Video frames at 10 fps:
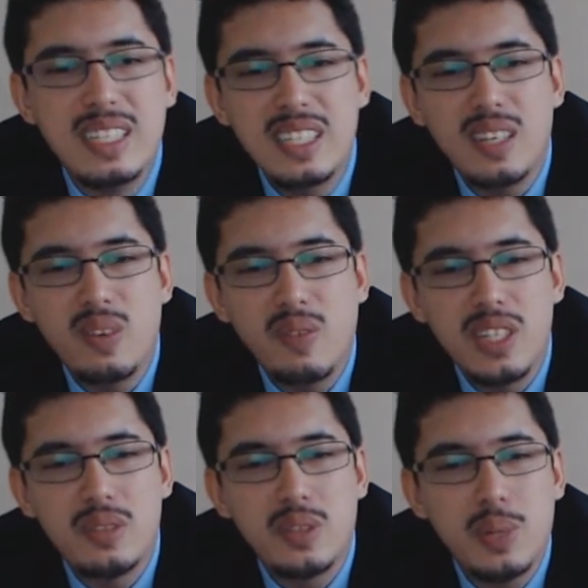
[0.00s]
Di
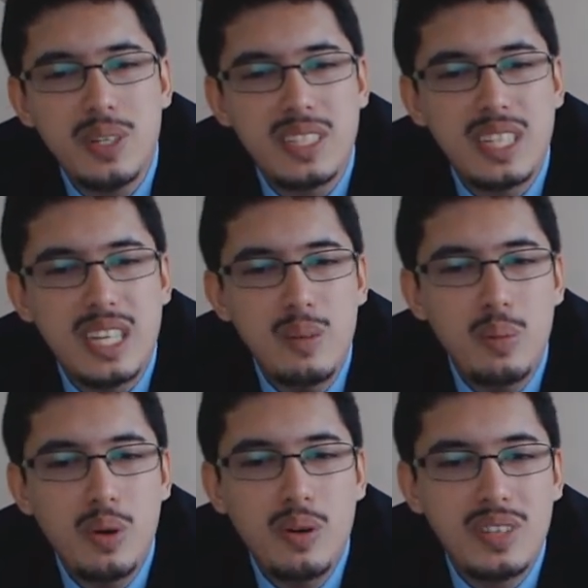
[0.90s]
Silvestro was past
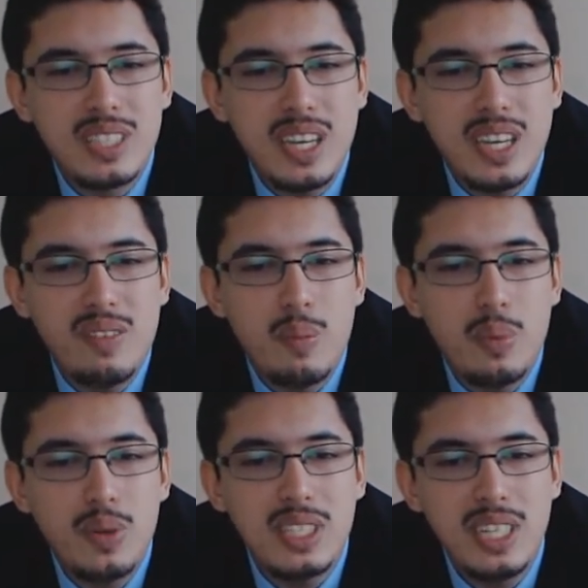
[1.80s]
Kimball for 10th,
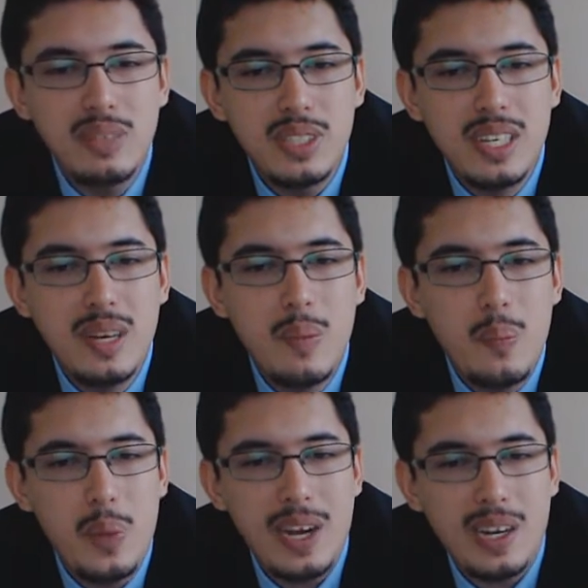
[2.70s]
and Bourdais was
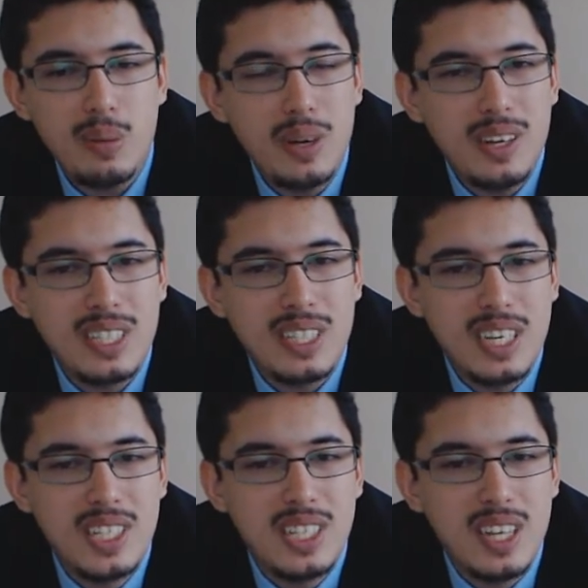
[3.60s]
back past
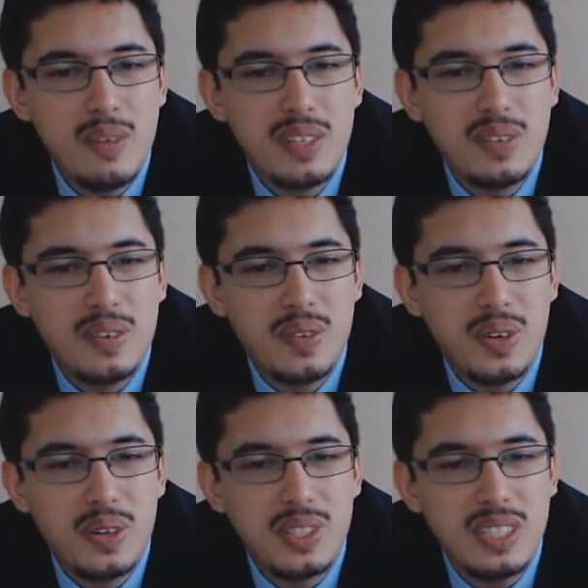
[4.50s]
Castroneves for
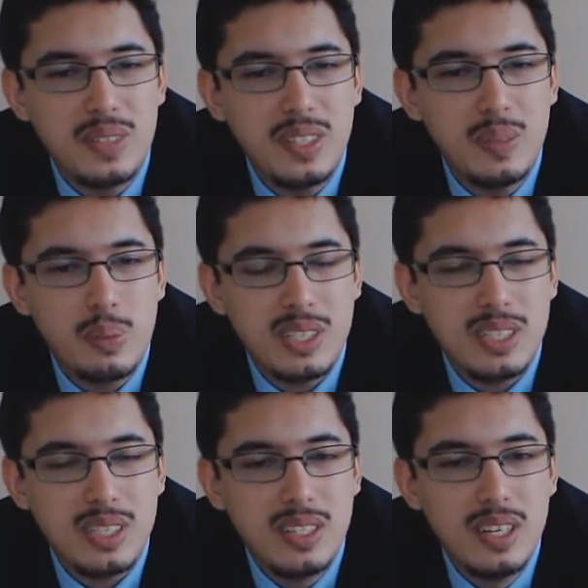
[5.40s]
14th. Good
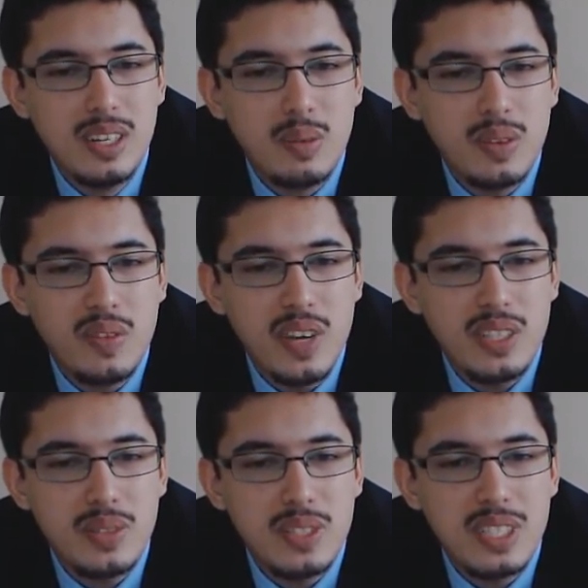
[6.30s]
batting from the
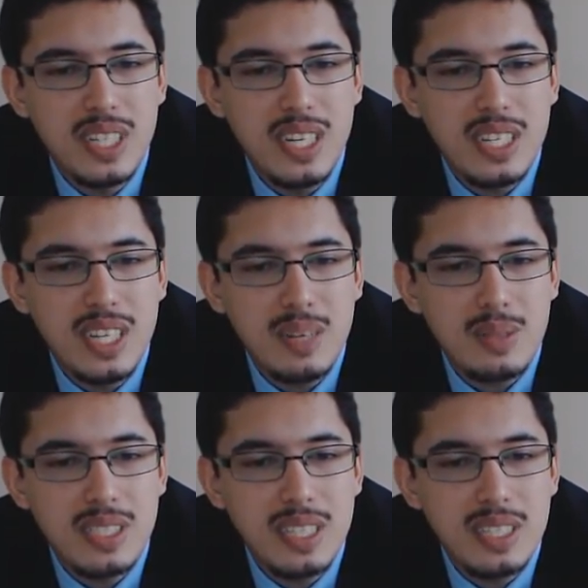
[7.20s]
veterans there.
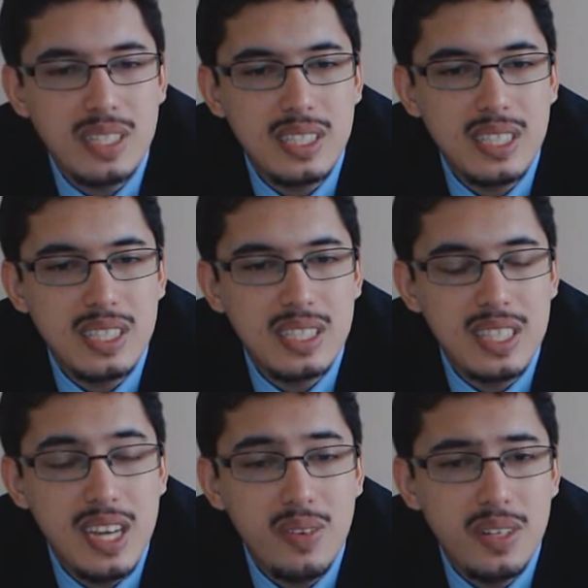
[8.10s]
Lap
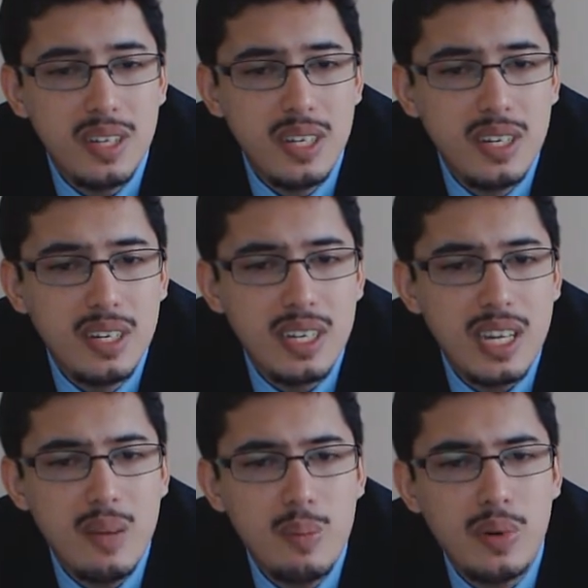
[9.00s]
67,
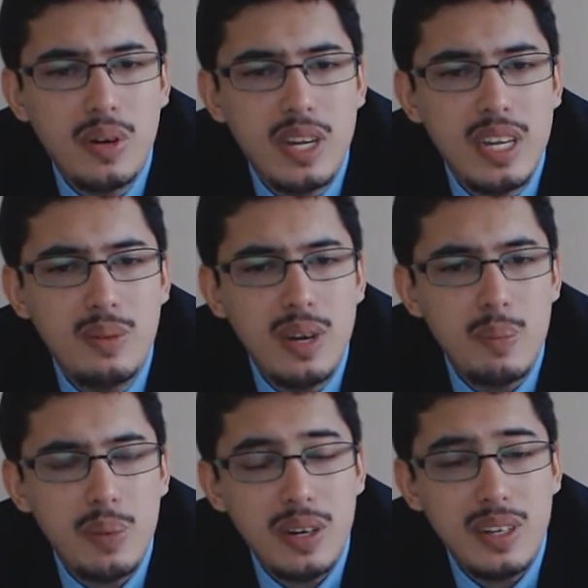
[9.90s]
Kimball, he
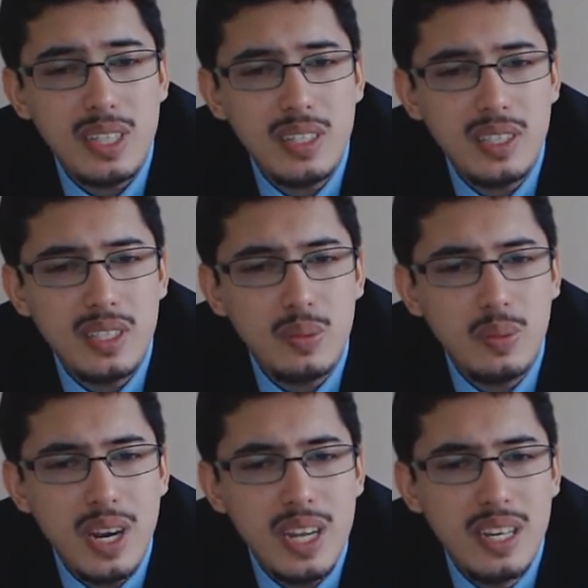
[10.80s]
went past Hunter
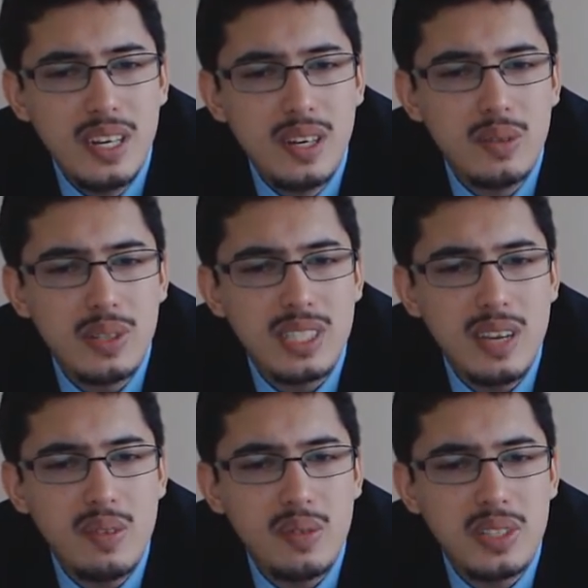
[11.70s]
Ray for
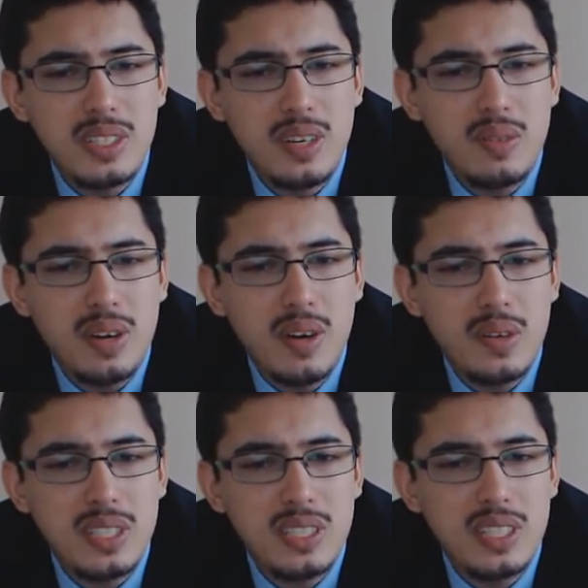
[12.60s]
10th in turn
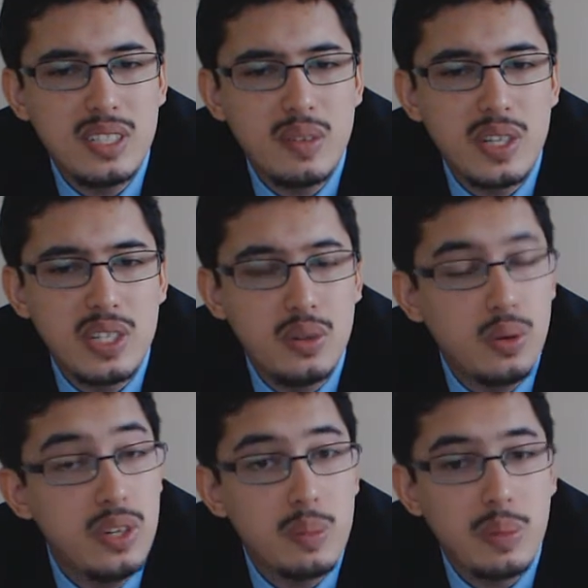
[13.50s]
5 after Di Silvestro had
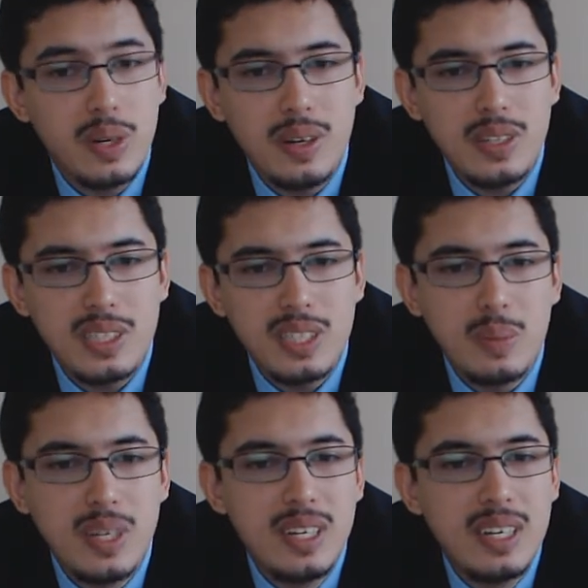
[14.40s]
already passed
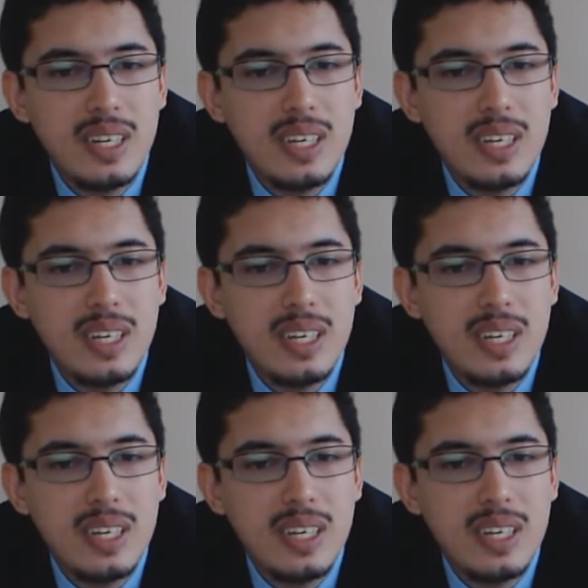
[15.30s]
him.